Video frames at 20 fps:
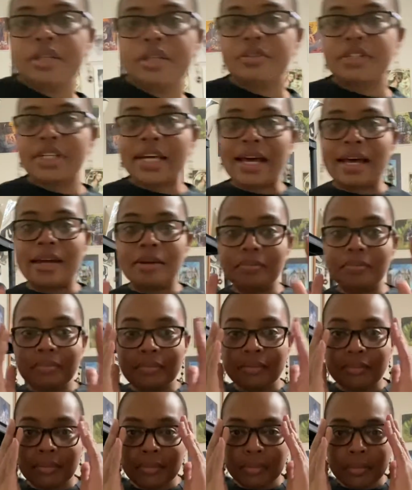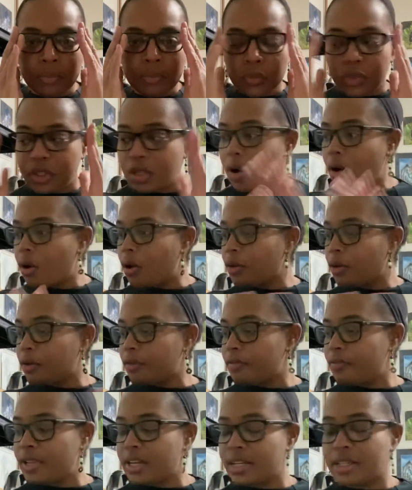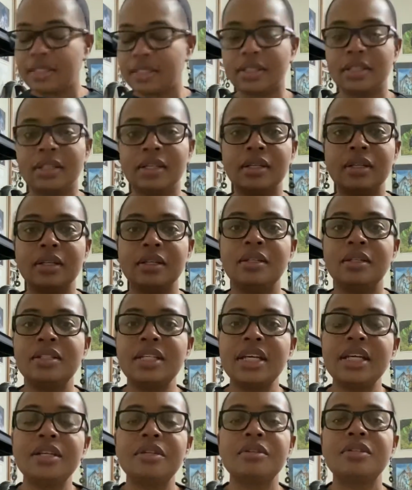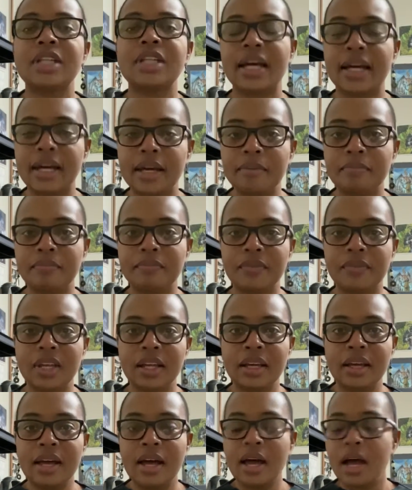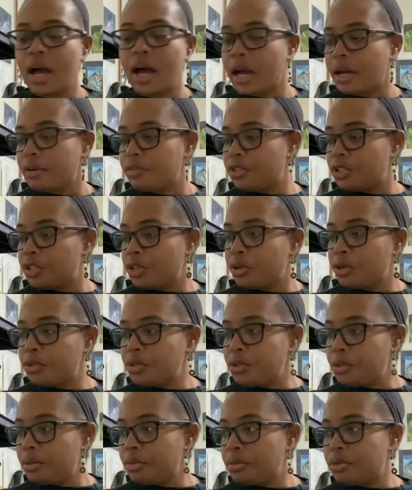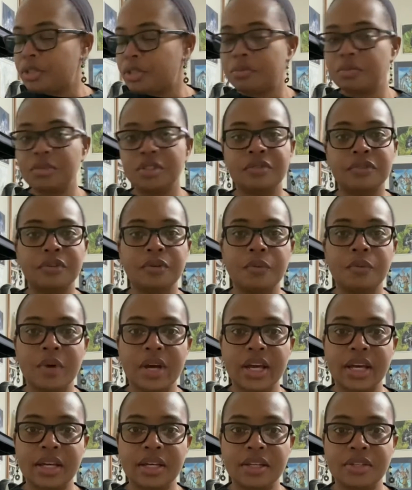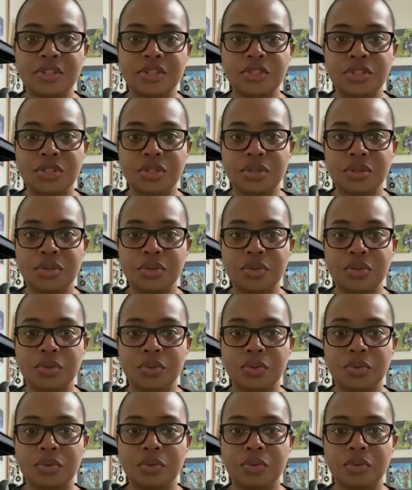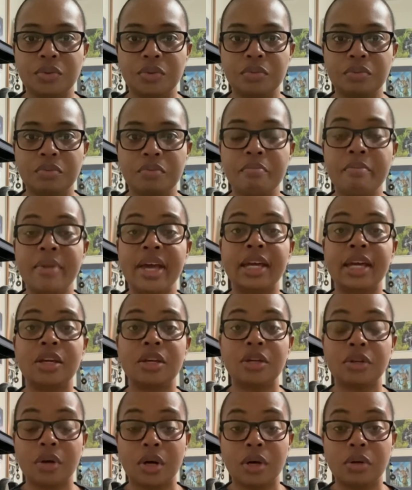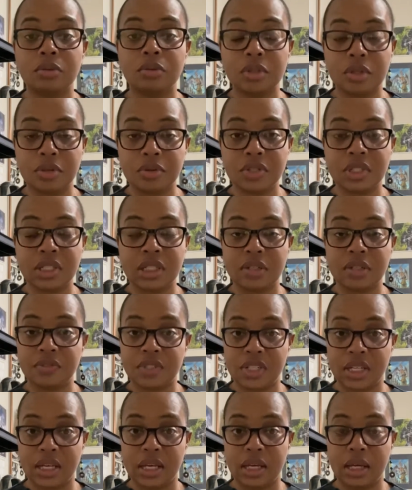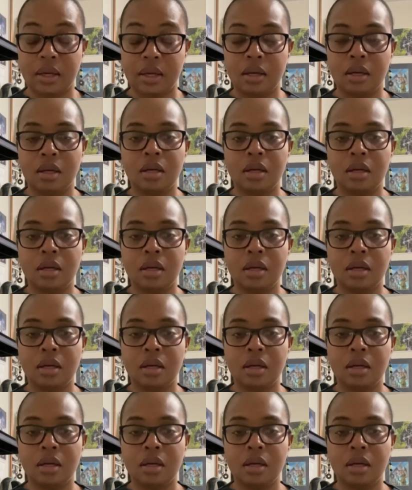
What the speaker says: your time with all of this. Take your time. I've shown you some different ways to make your own loose leaf tea,